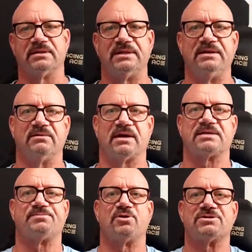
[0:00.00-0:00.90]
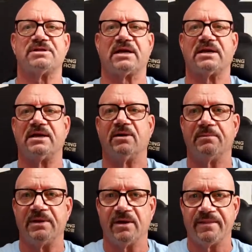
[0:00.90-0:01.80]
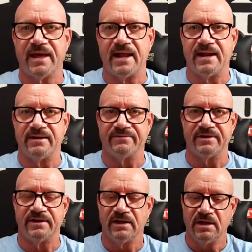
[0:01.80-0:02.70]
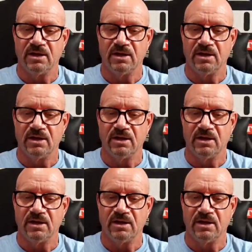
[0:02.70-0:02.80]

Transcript: legal experts that can help me on that end of it,